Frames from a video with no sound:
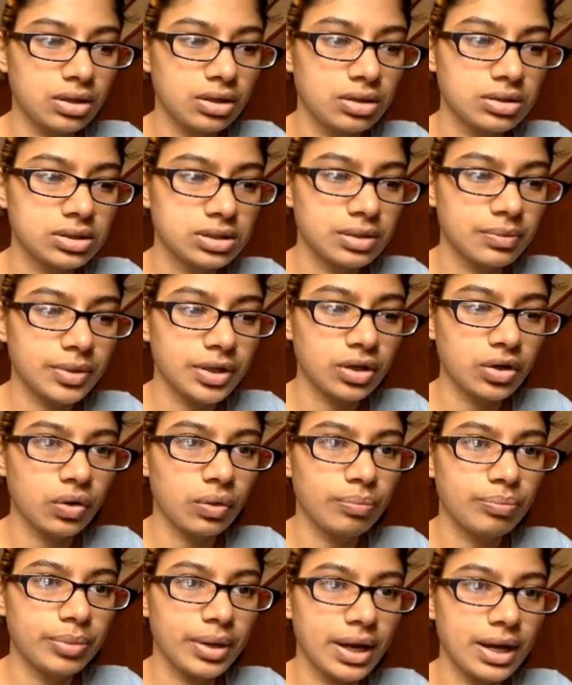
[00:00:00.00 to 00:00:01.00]
so I'm going to go
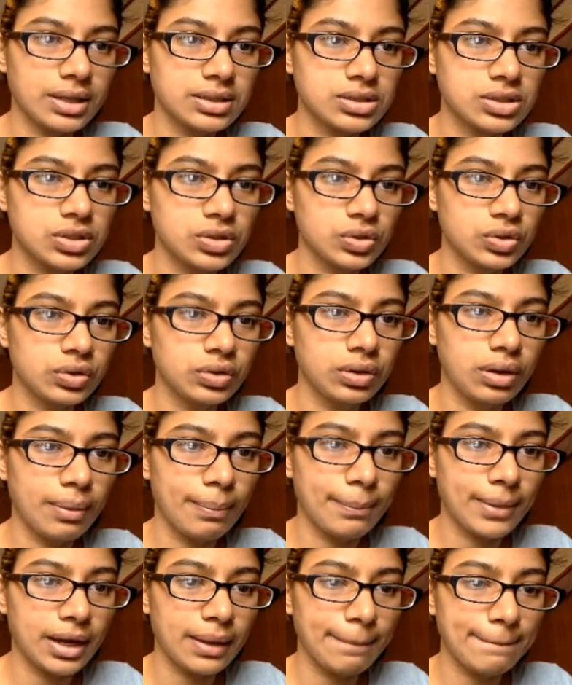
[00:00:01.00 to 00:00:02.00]
back to
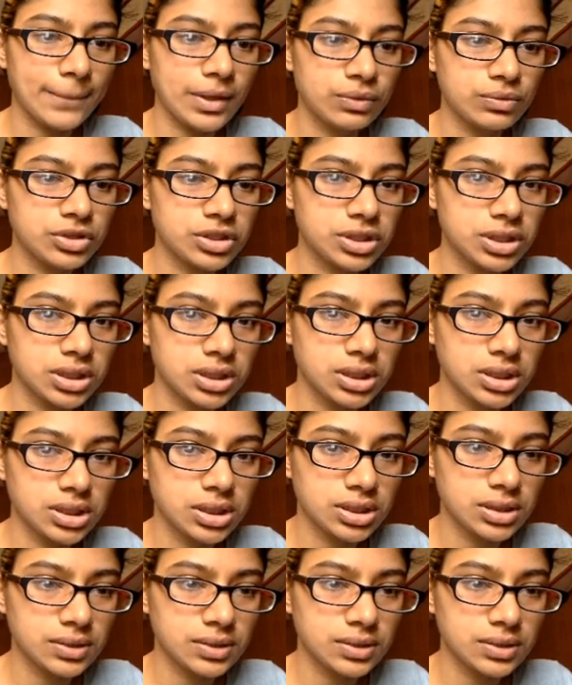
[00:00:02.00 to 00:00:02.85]
my motion,